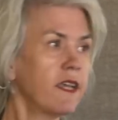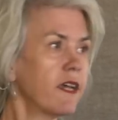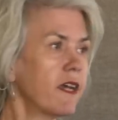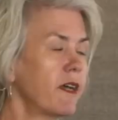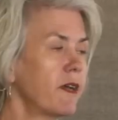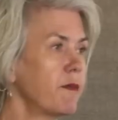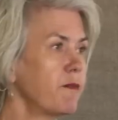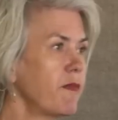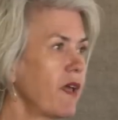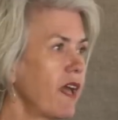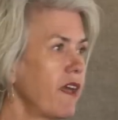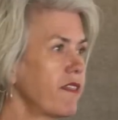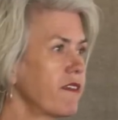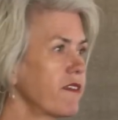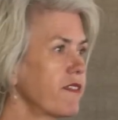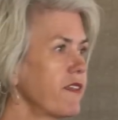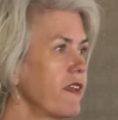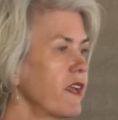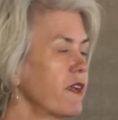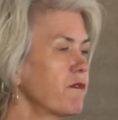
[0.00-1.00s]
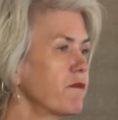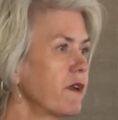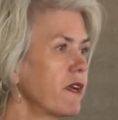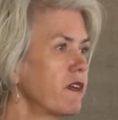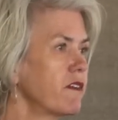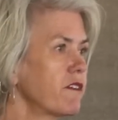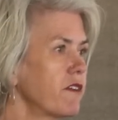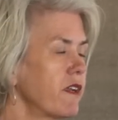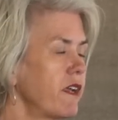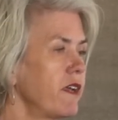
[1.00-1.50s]
Other thing
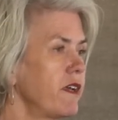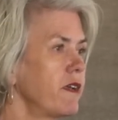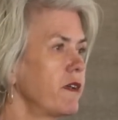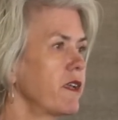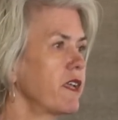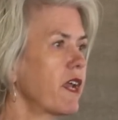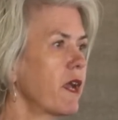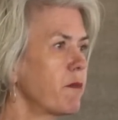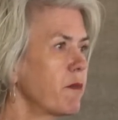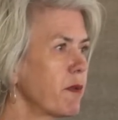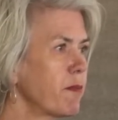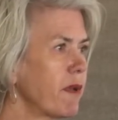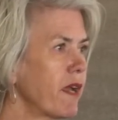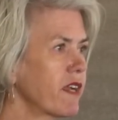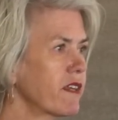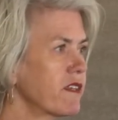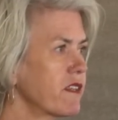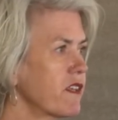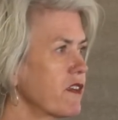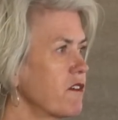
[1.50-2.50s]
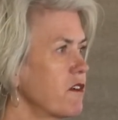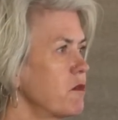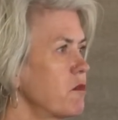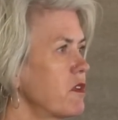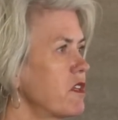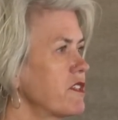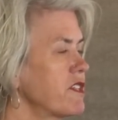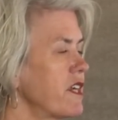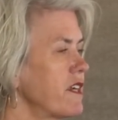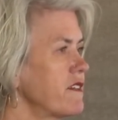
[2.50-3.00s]
around coming back to the
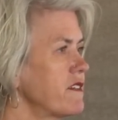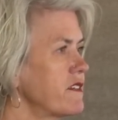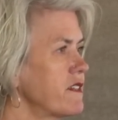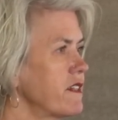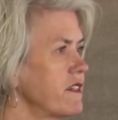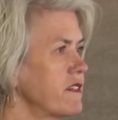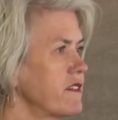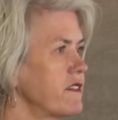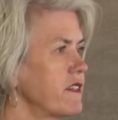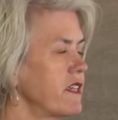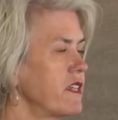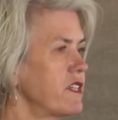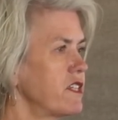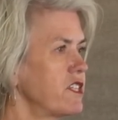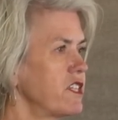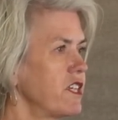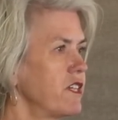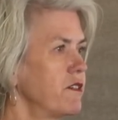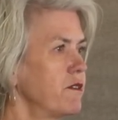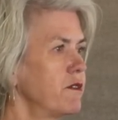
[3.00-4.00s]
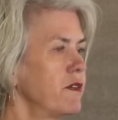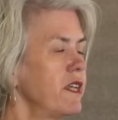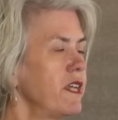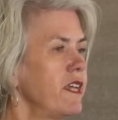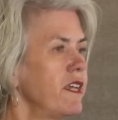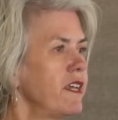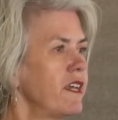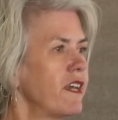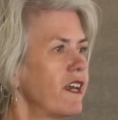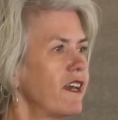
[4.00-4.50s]
criminal justice issue,
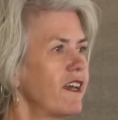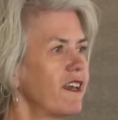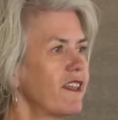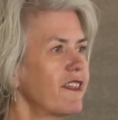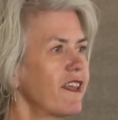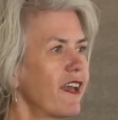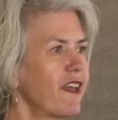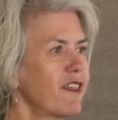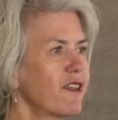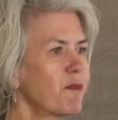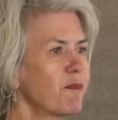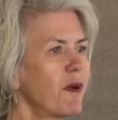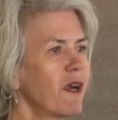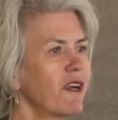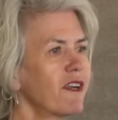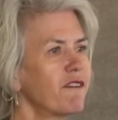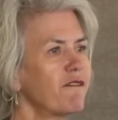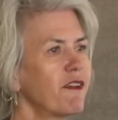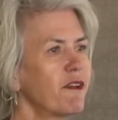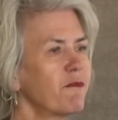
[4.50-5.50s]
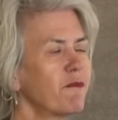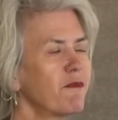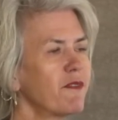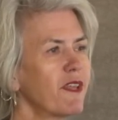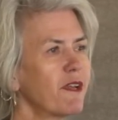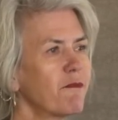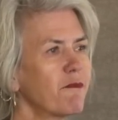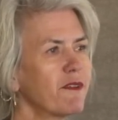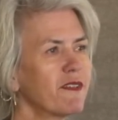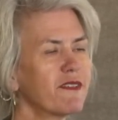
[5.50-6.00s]
the other part of it
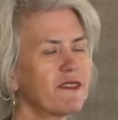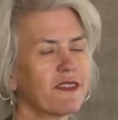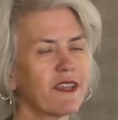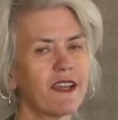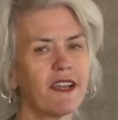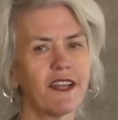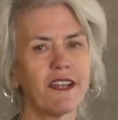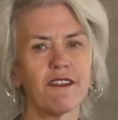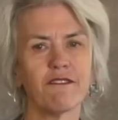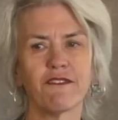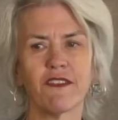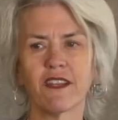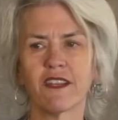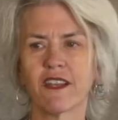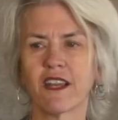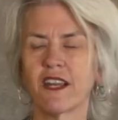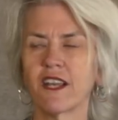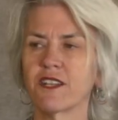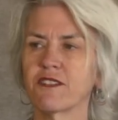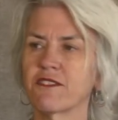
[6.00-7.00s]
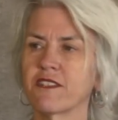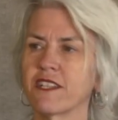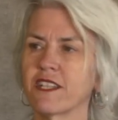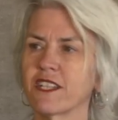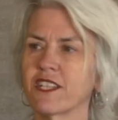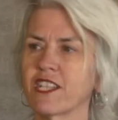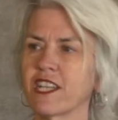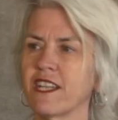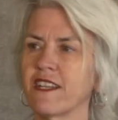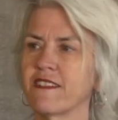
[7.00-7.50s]
that was kind of a
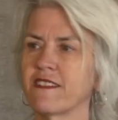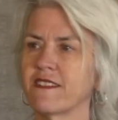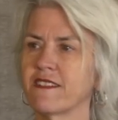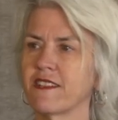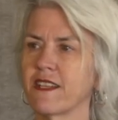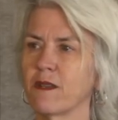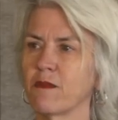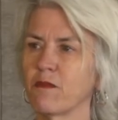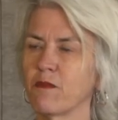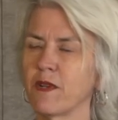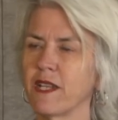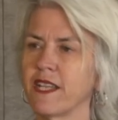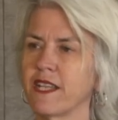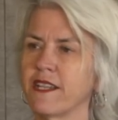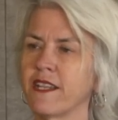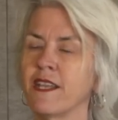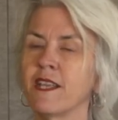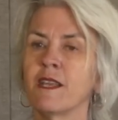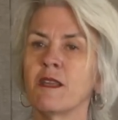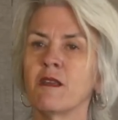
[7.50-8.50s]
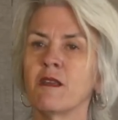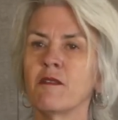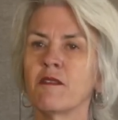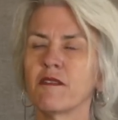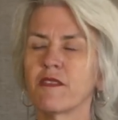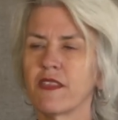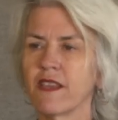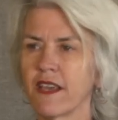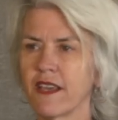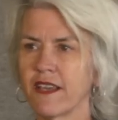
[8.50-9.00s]
contradiction is that when
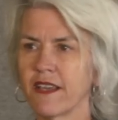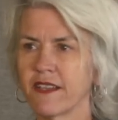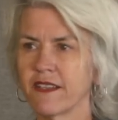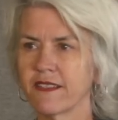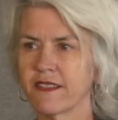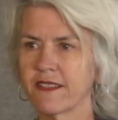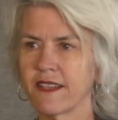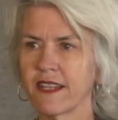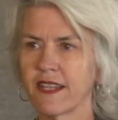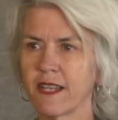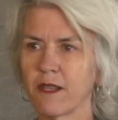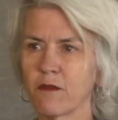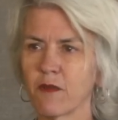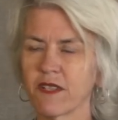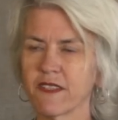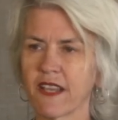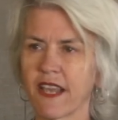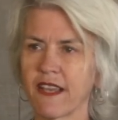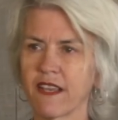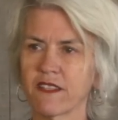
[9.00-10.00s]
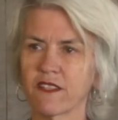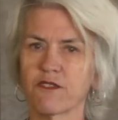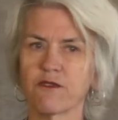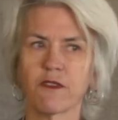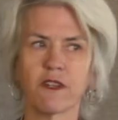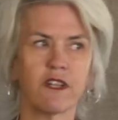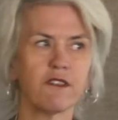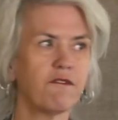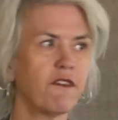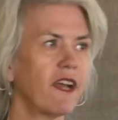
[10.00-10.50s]
the city was asked
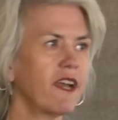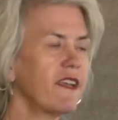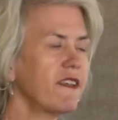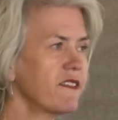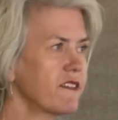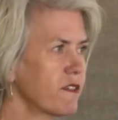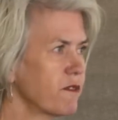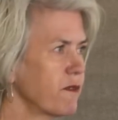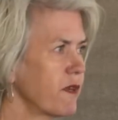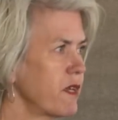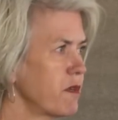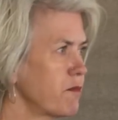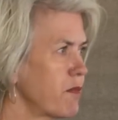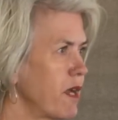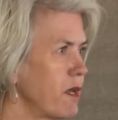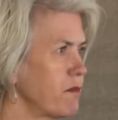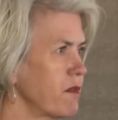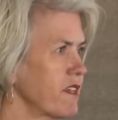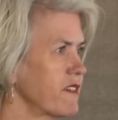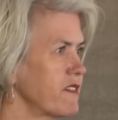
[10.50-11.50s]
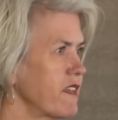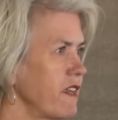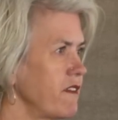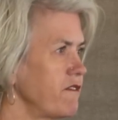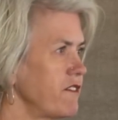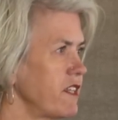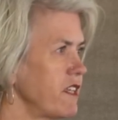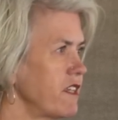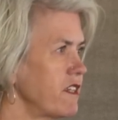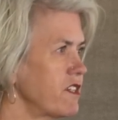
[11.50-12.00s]
for advice around public
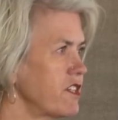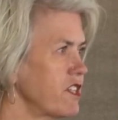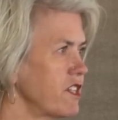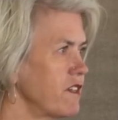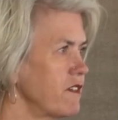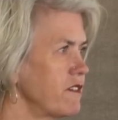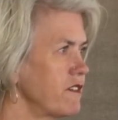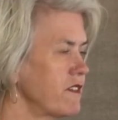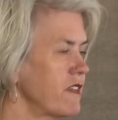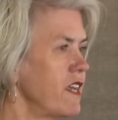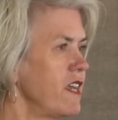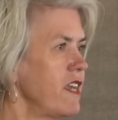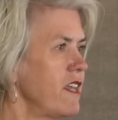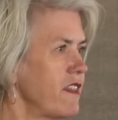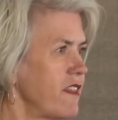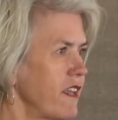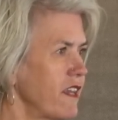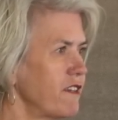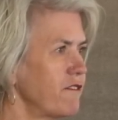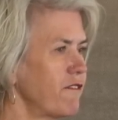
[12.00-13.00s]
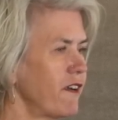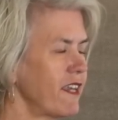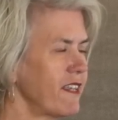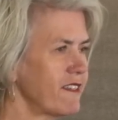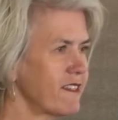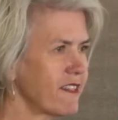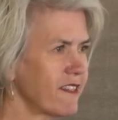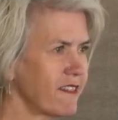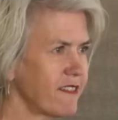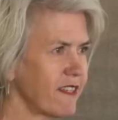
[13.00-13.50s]
safety issues, the
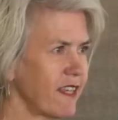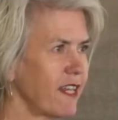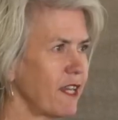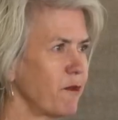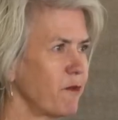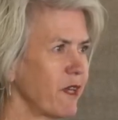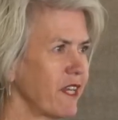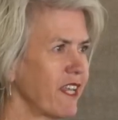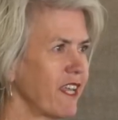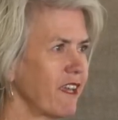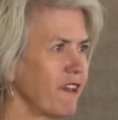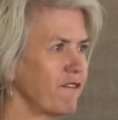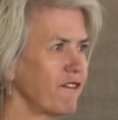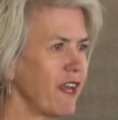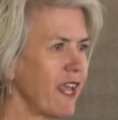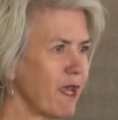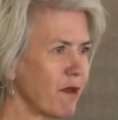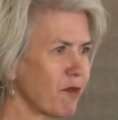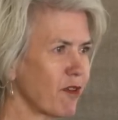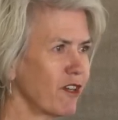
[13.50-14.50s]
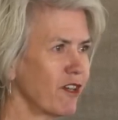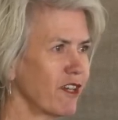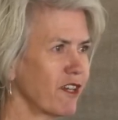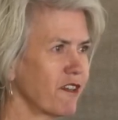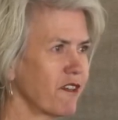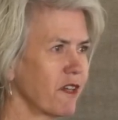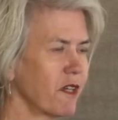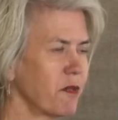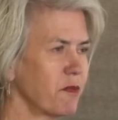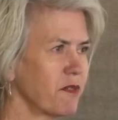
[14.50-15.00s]
advice the city would give neighborhood
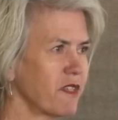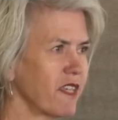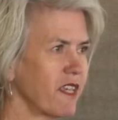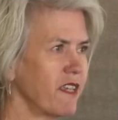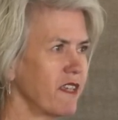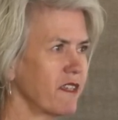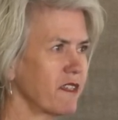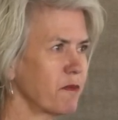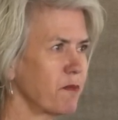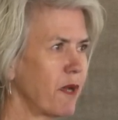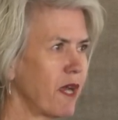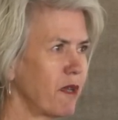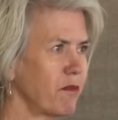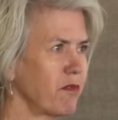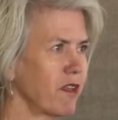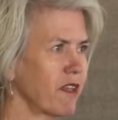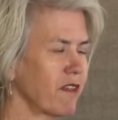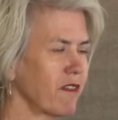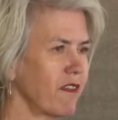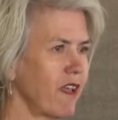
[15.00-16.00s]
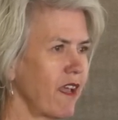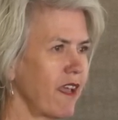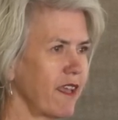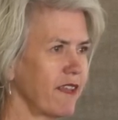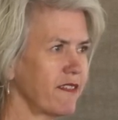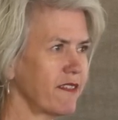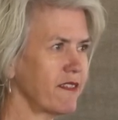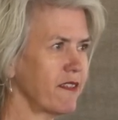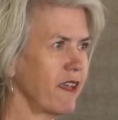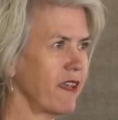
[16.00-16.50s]
groups is public
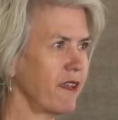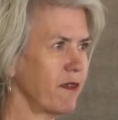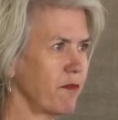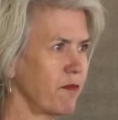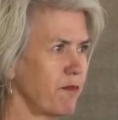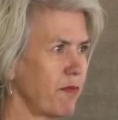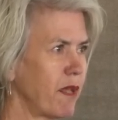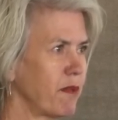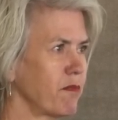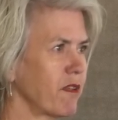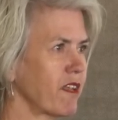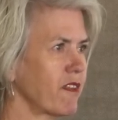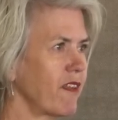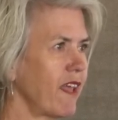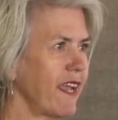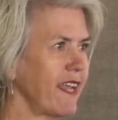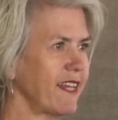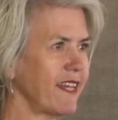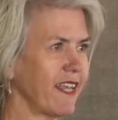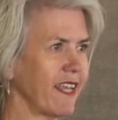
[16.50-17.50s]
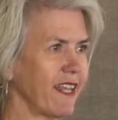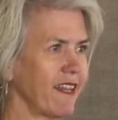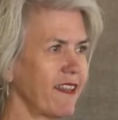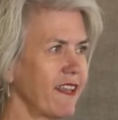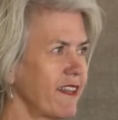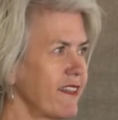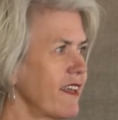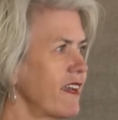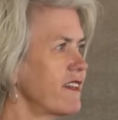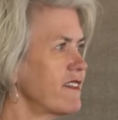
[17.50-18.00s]
lighting,
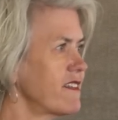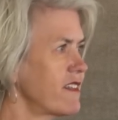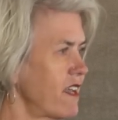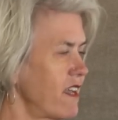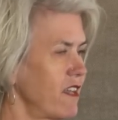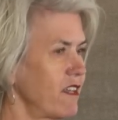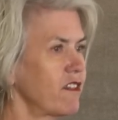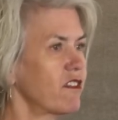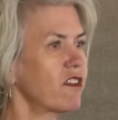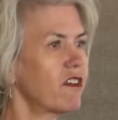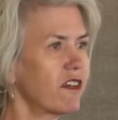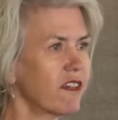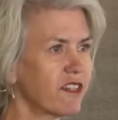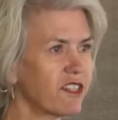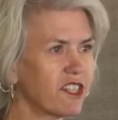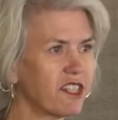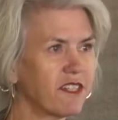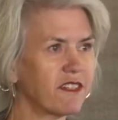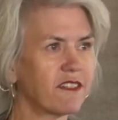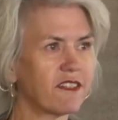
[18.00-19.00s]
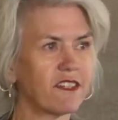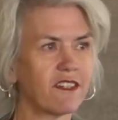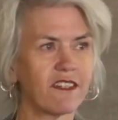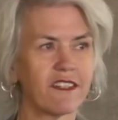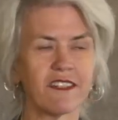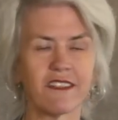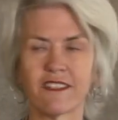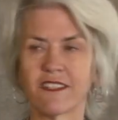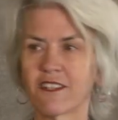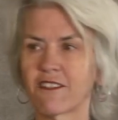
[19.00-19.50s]
that's a large
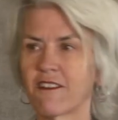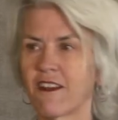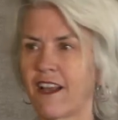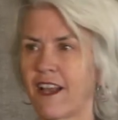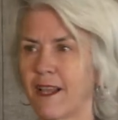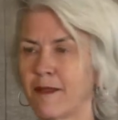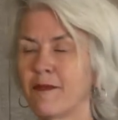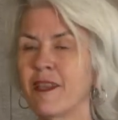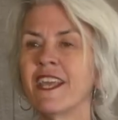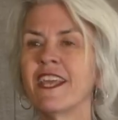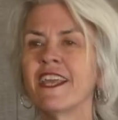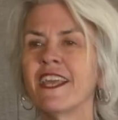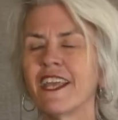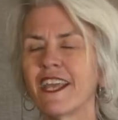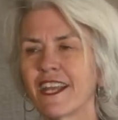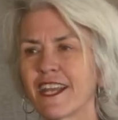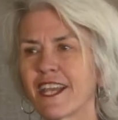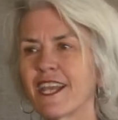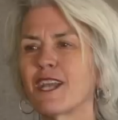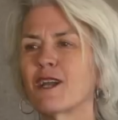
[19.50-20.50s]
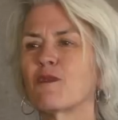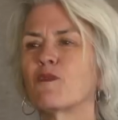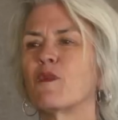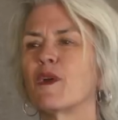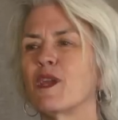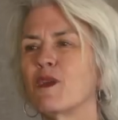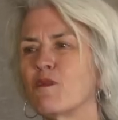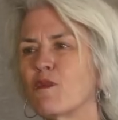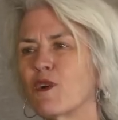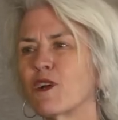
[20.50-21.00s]
deterrent to crime. And here
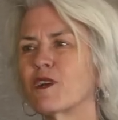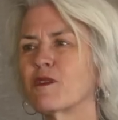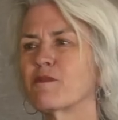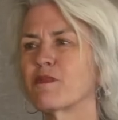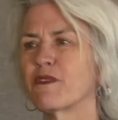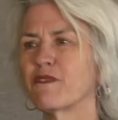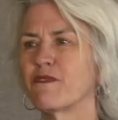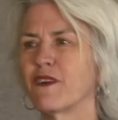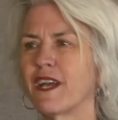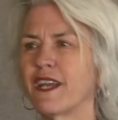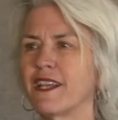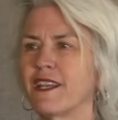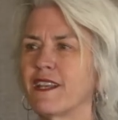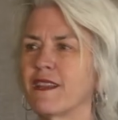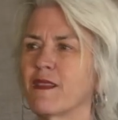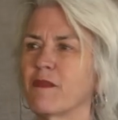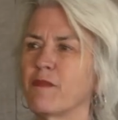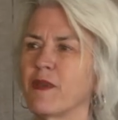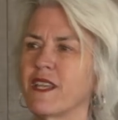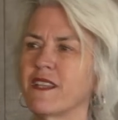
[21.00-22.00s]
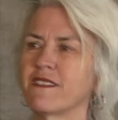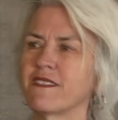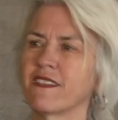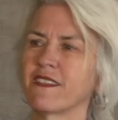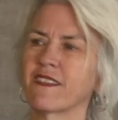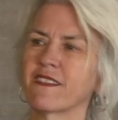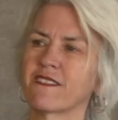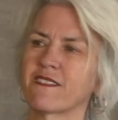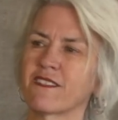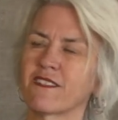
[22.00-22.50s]
we weren't providing the
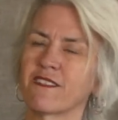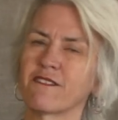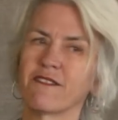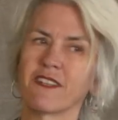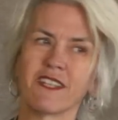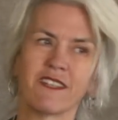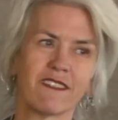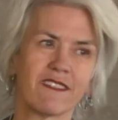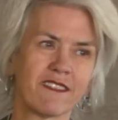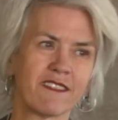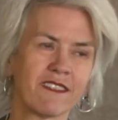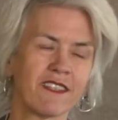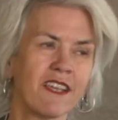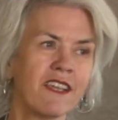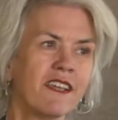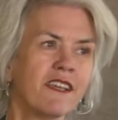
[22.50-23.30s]
basic service.